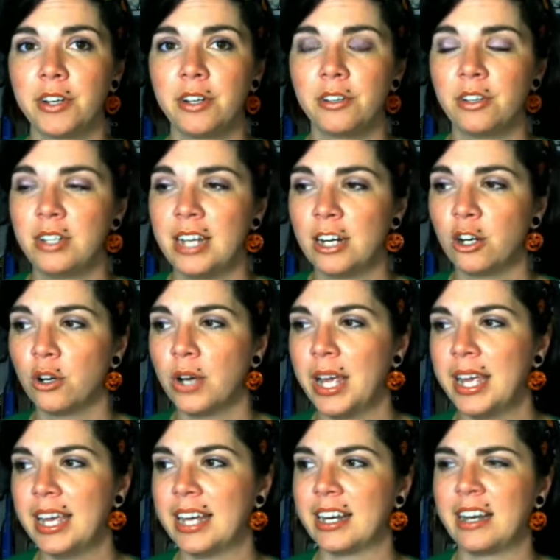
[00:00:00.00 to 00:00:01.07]
to
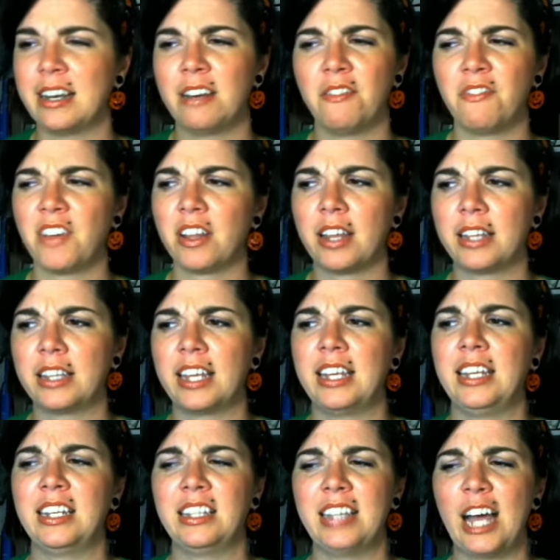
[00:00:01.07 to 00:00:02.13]
decorate, and I didn't feel like they
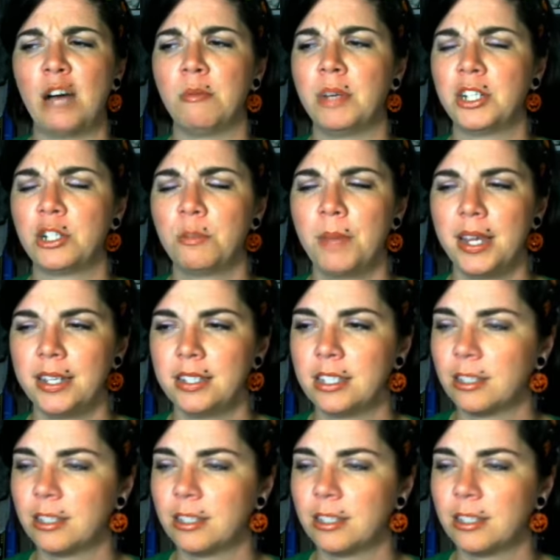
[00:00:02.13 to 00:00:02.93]
needed that much space.